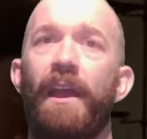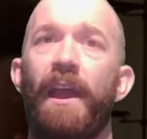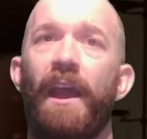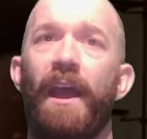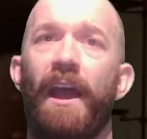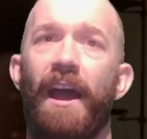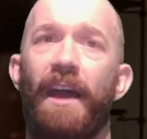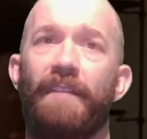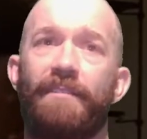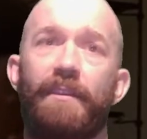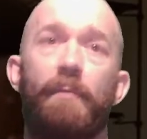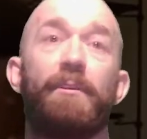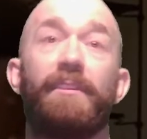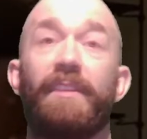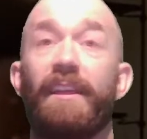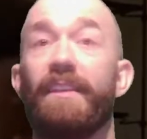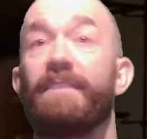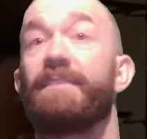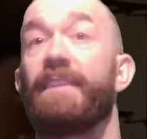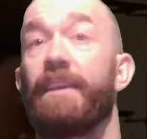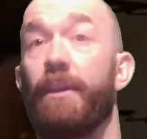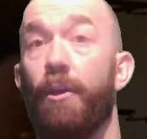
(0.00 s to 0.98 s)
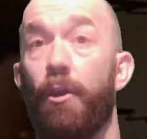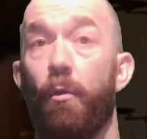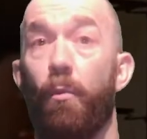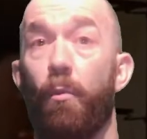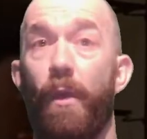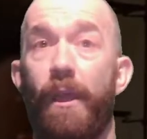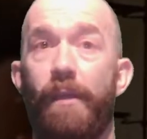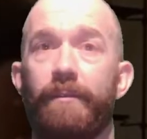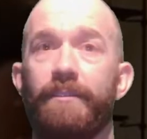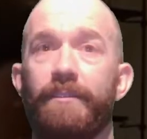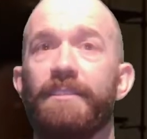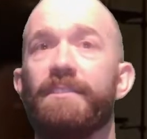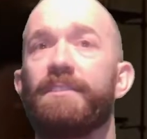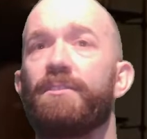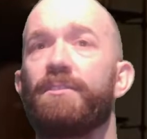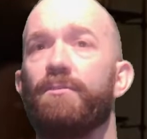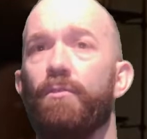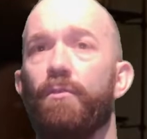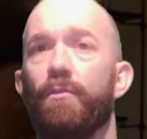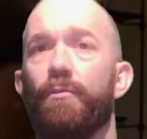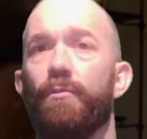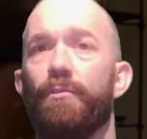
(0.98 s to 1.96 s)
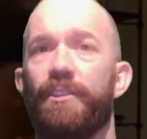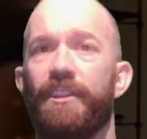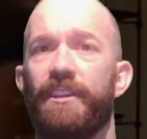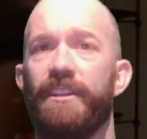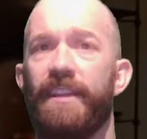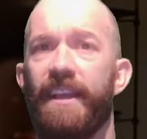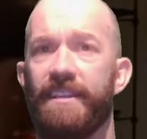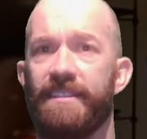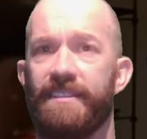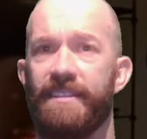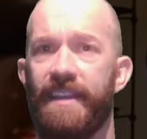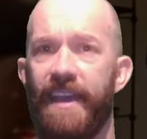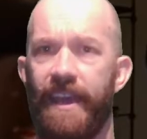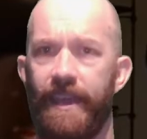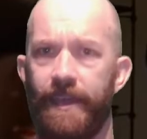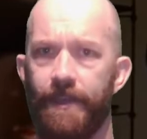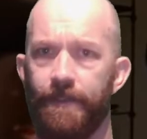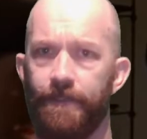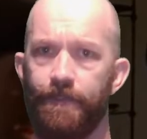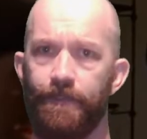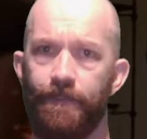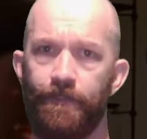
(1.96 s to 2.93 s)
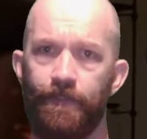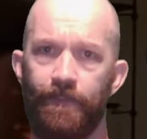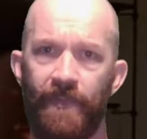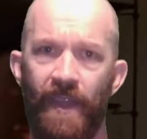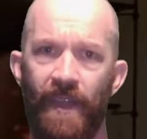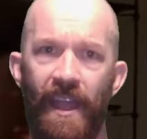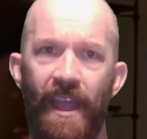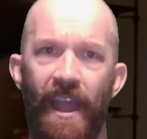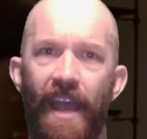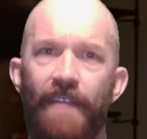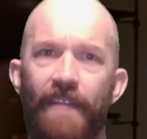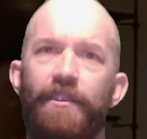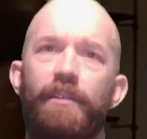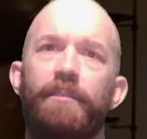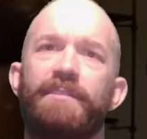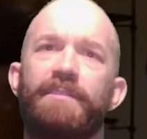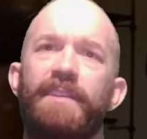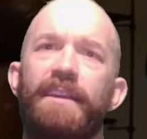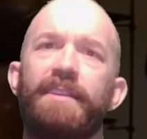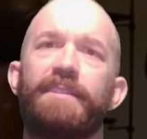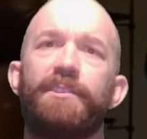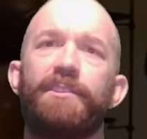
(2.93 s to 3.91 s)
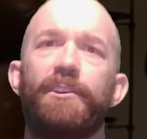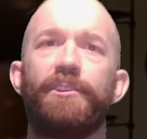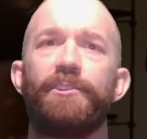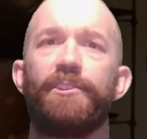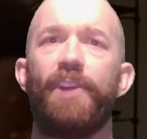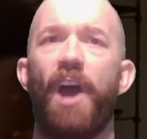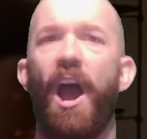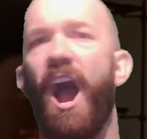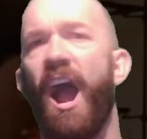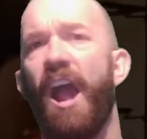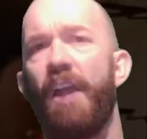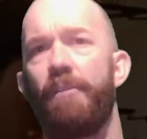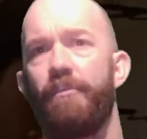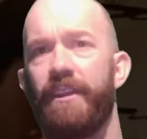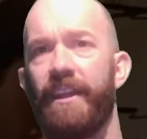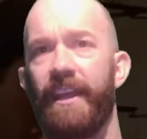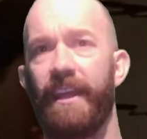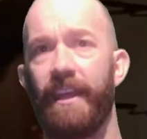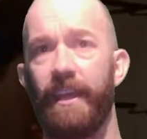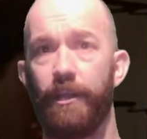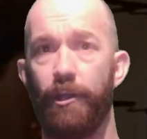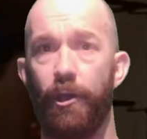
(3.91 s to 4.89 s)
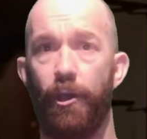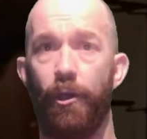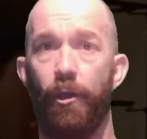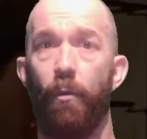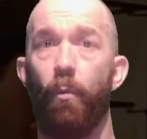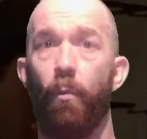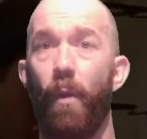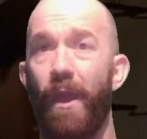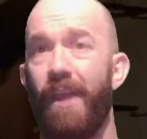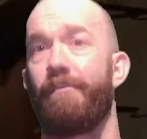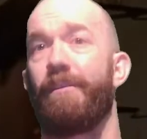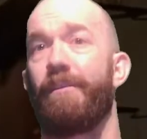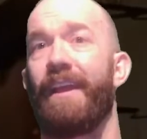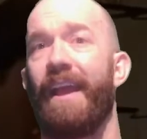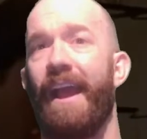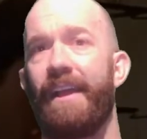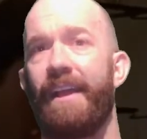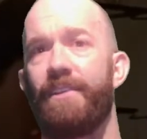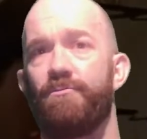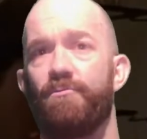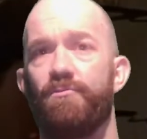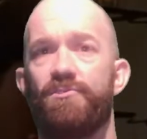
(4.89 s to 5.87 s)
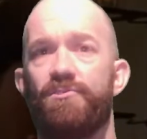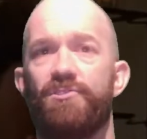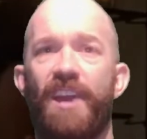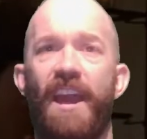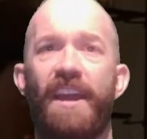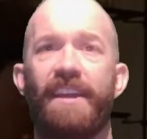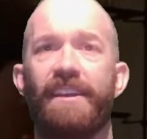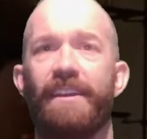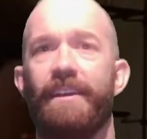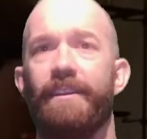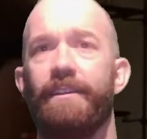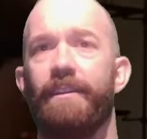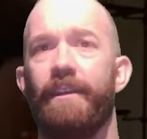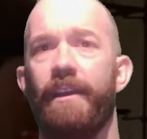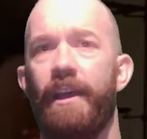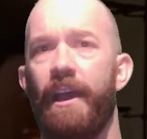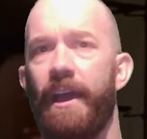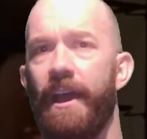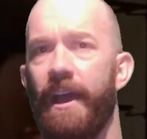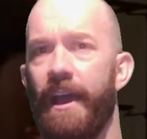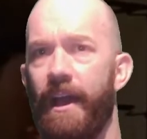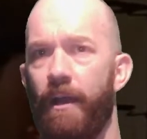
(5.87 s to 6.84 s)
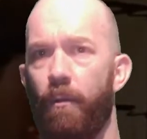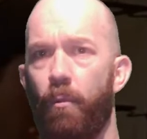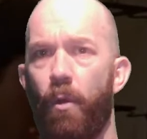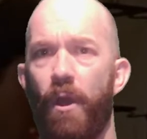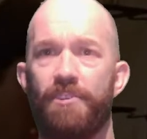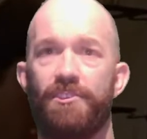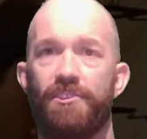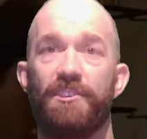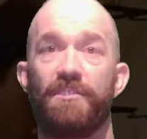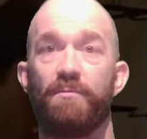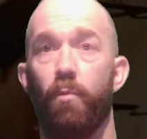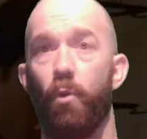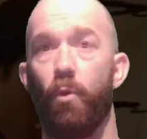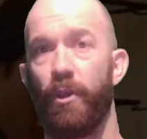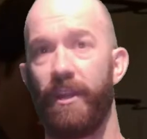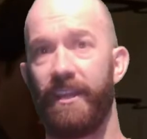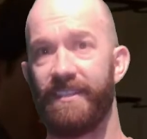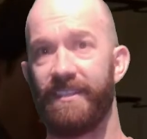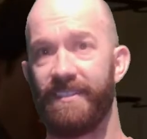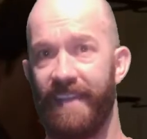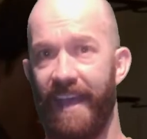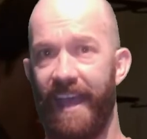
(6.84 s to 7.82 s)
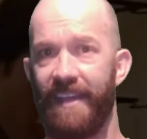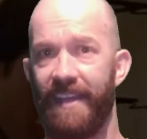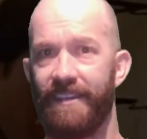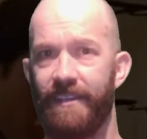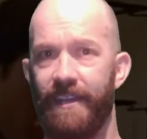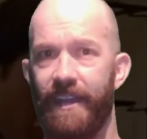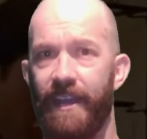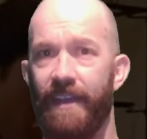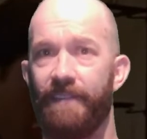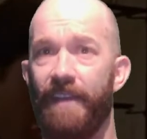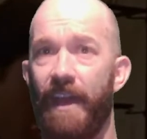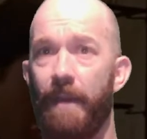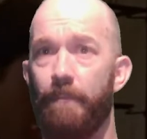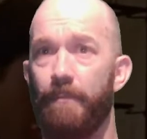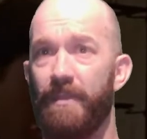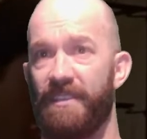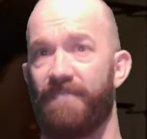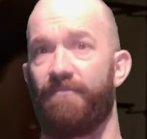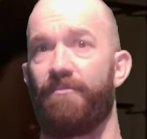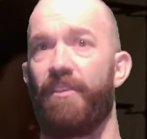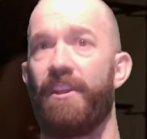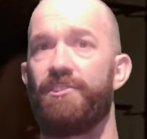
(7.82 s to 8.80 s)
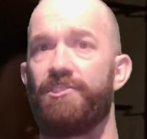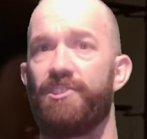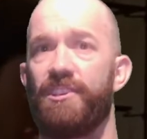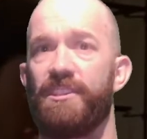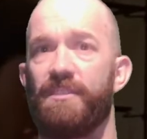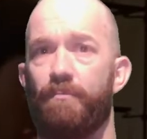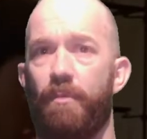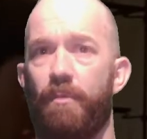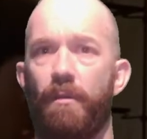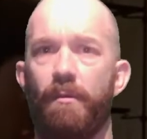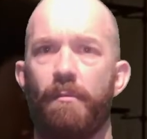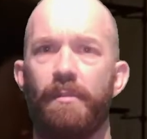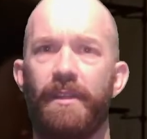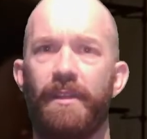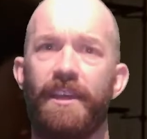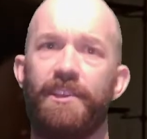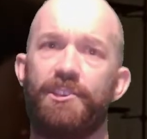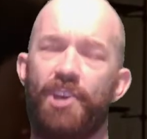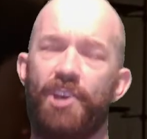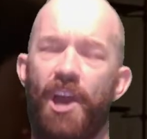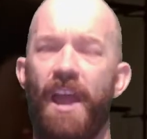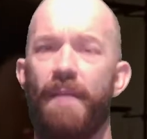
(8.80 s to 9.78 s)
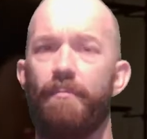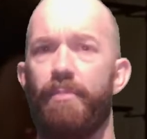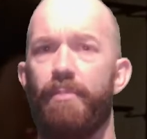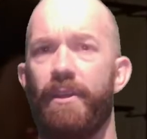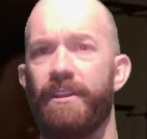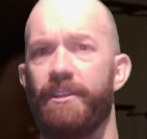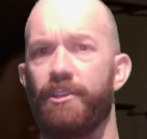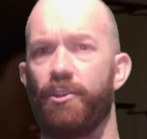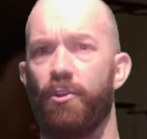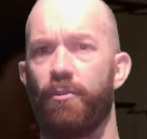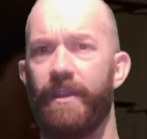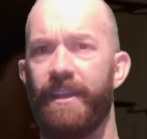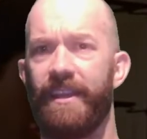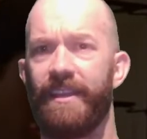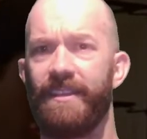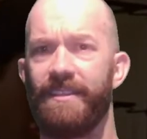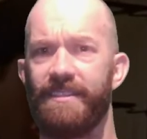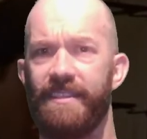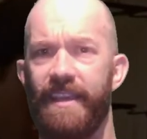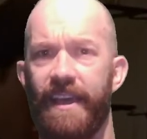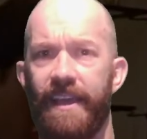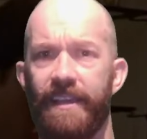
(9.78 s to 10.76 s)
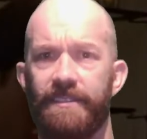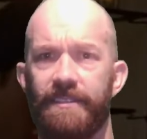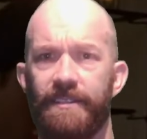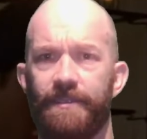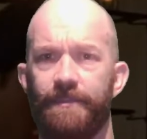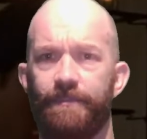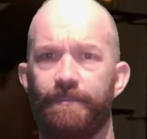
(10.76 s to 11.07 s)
that we then see her wearing to school the next day. And there is a certain irony in her wearing Angel's jacket while she's warning Xander that Miss French is probably a giant predatory insect.